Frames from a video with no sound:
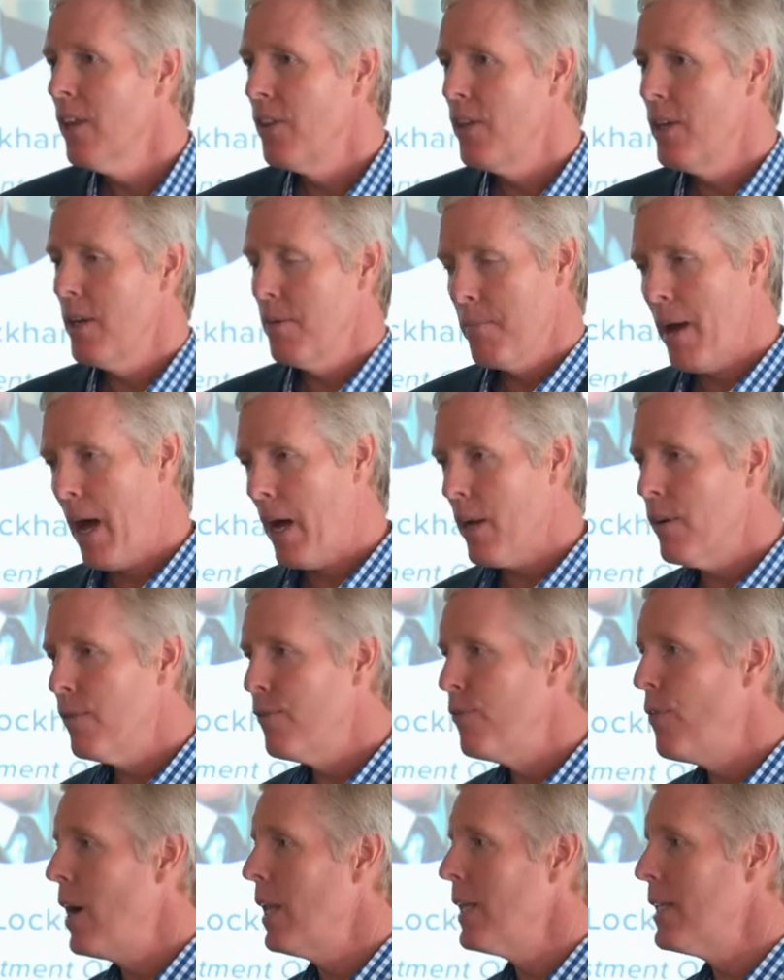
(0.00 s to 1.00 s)
the amount
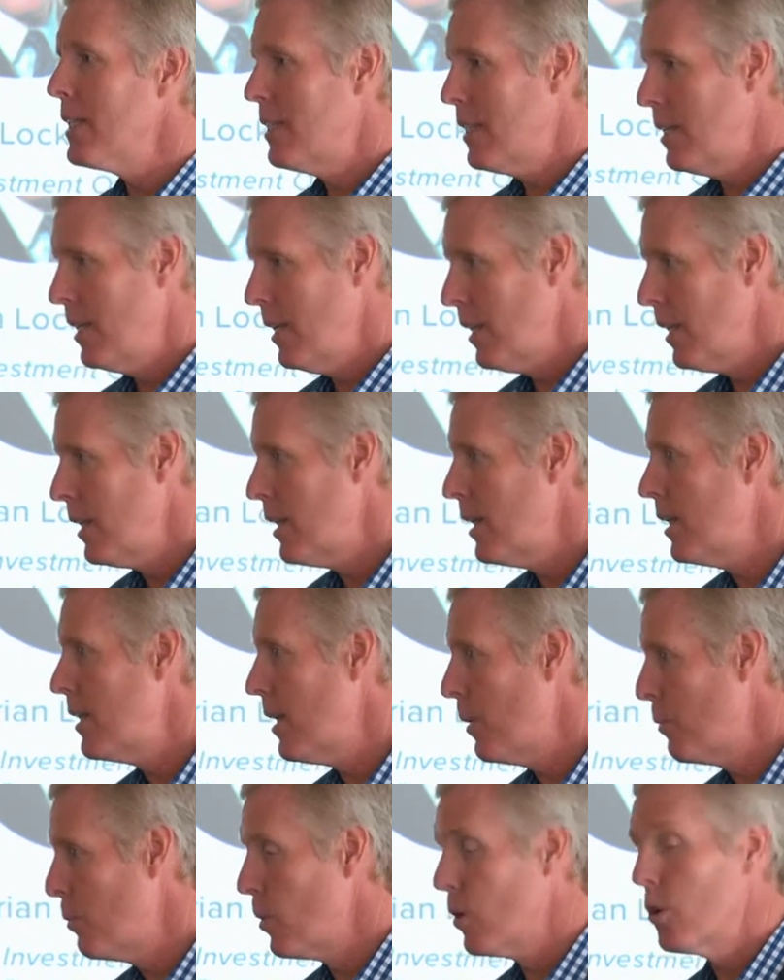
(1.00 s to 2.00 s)
of volatility
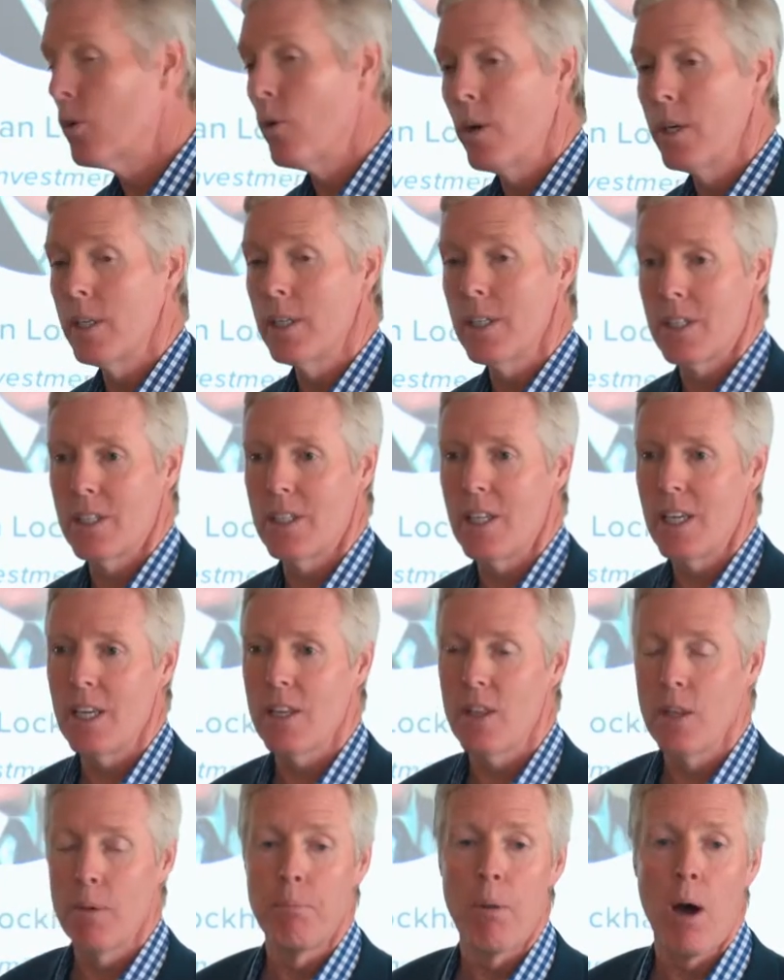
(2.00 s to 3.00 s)
that we're going to see
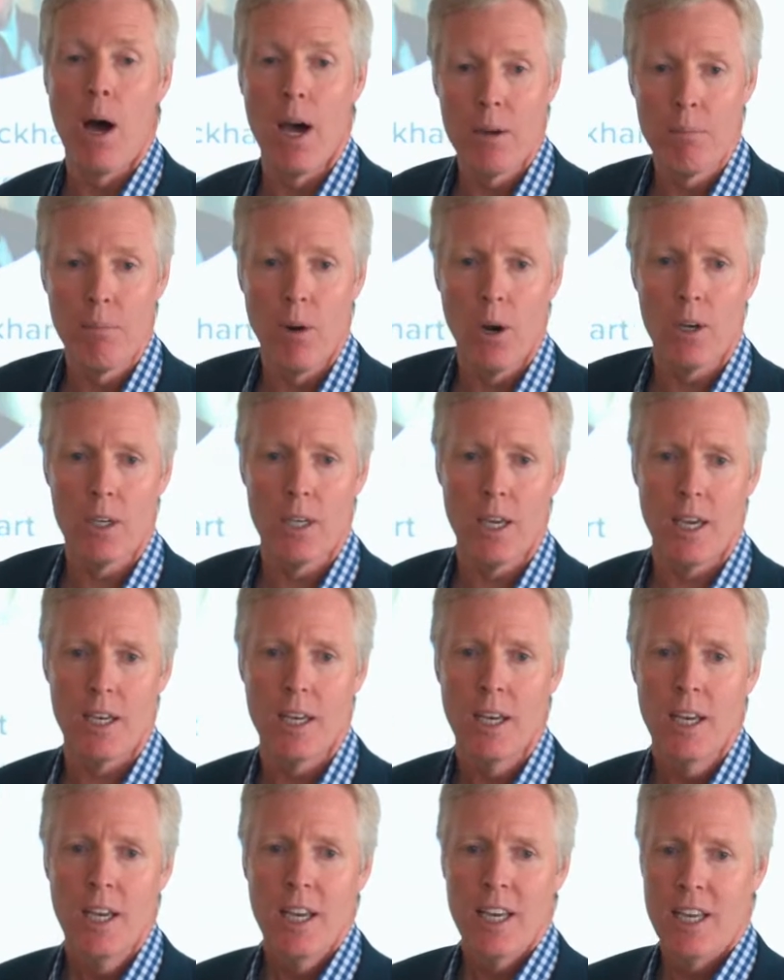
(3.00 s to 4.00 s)
in the bond
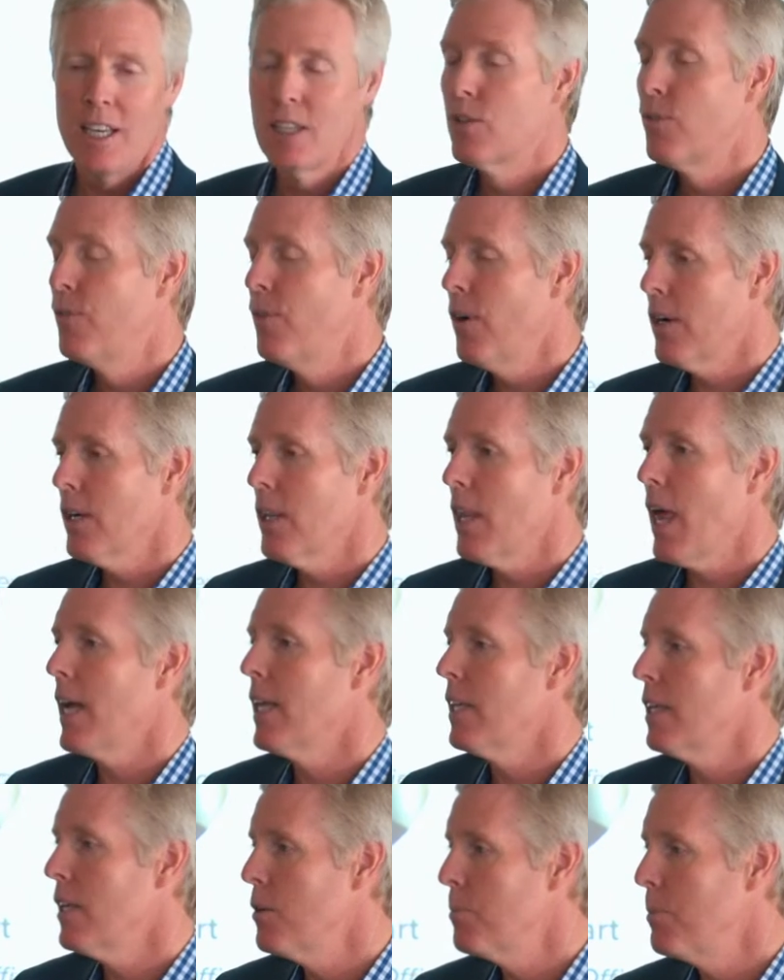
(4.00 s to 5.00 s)
market is very
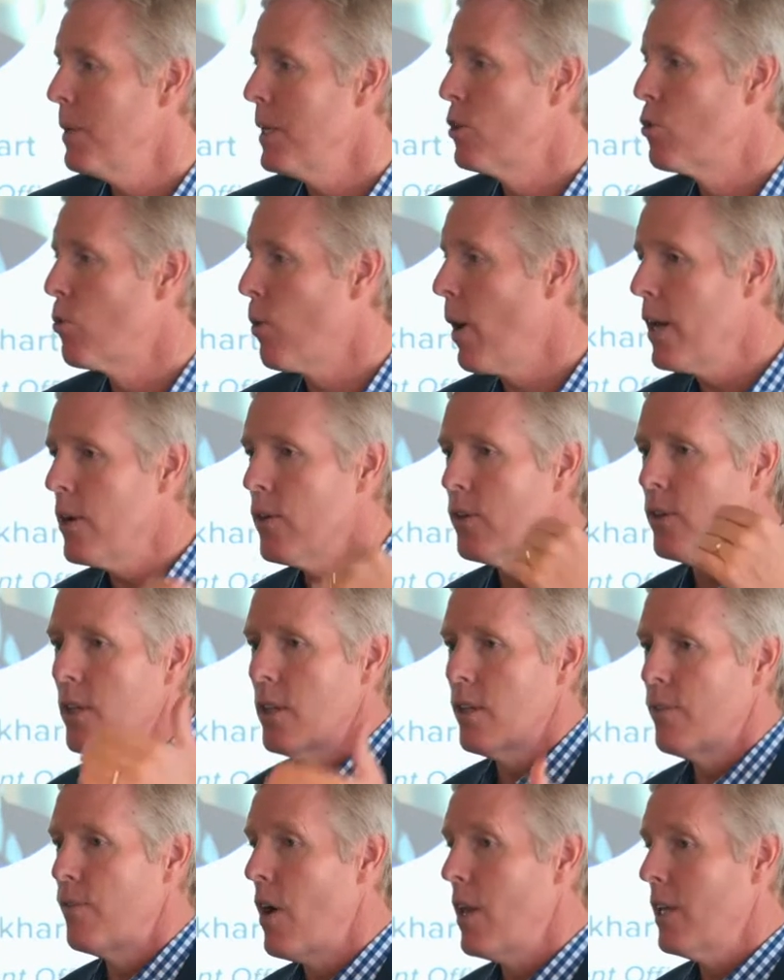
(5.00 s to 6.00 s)
likely to be greater
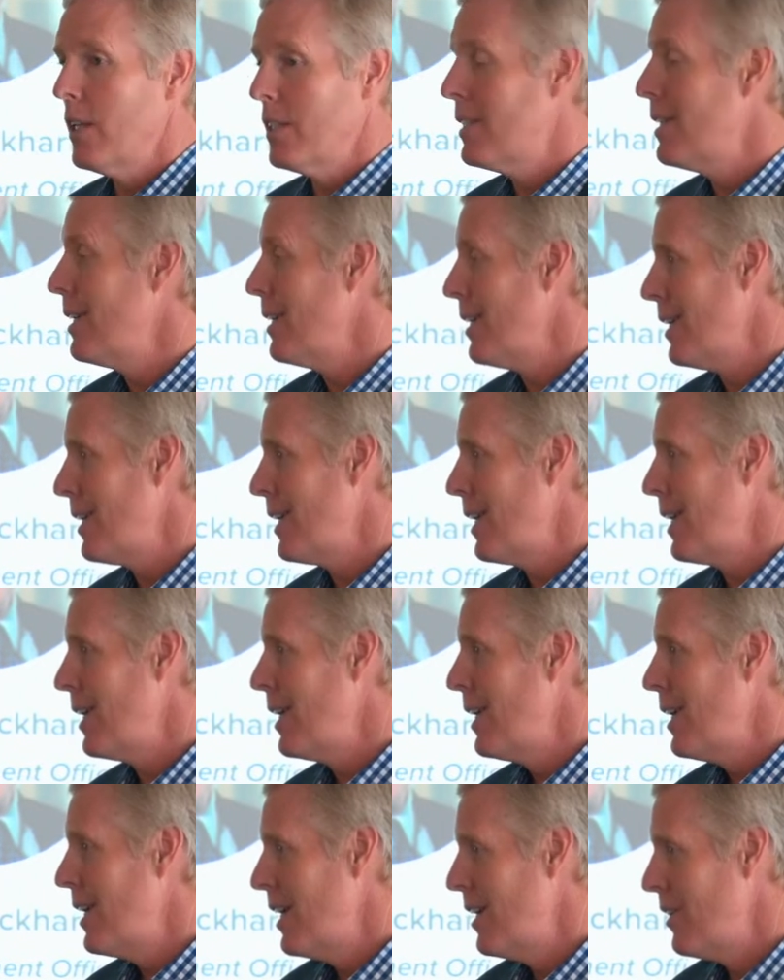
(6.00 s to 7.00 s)
than the volatility
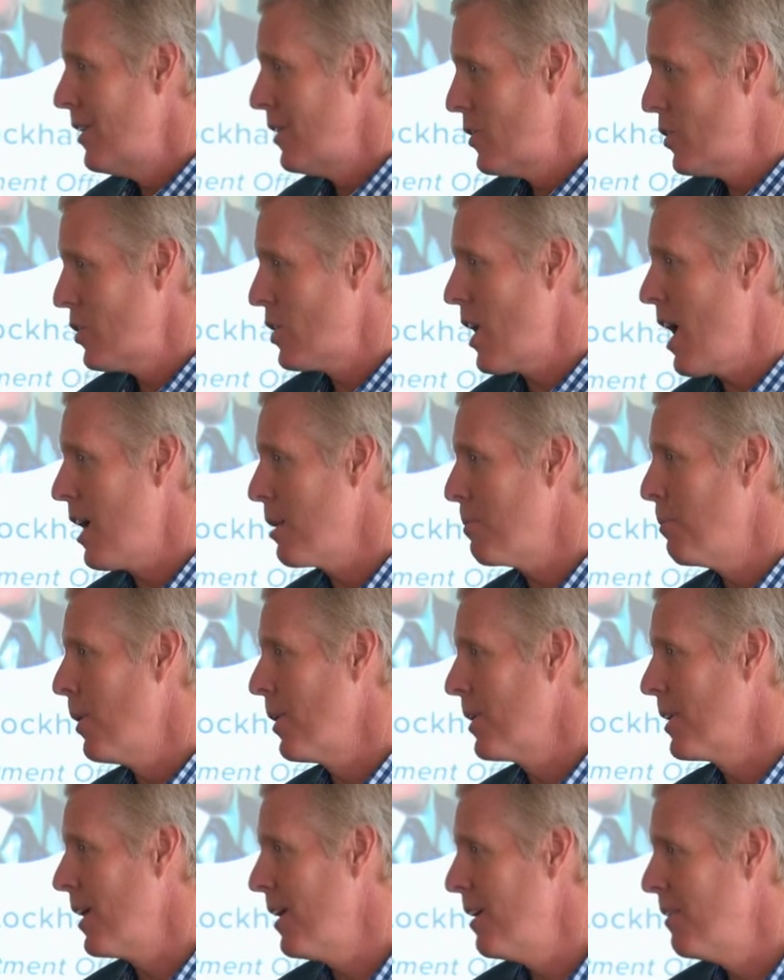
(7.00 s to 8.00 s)
in the stock
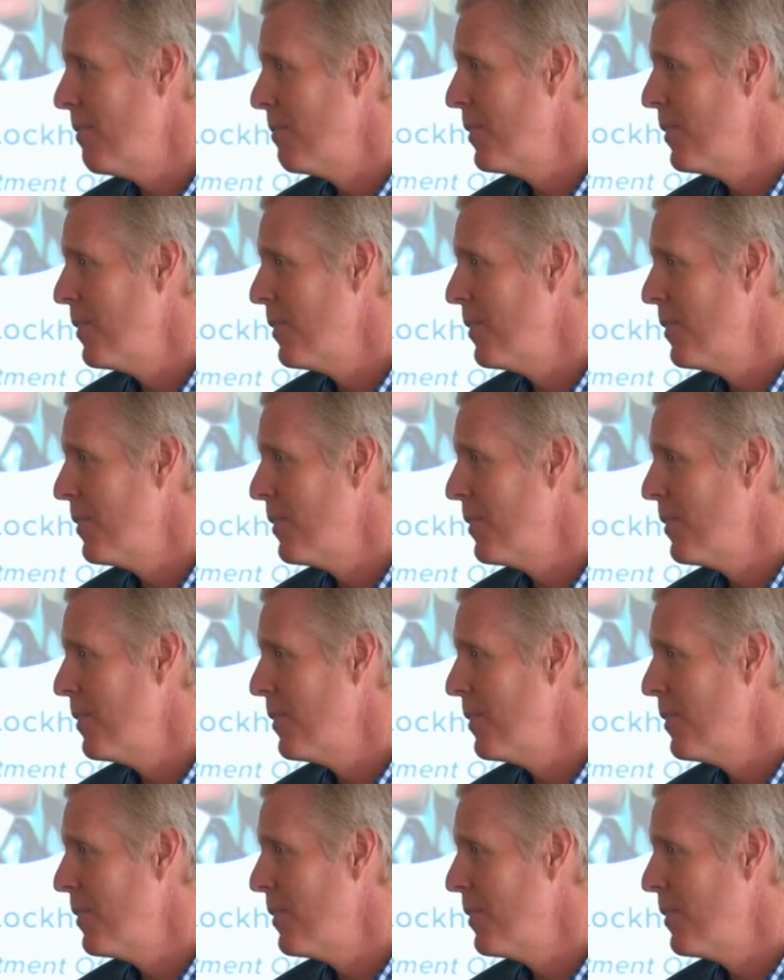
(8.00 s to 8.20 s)
market.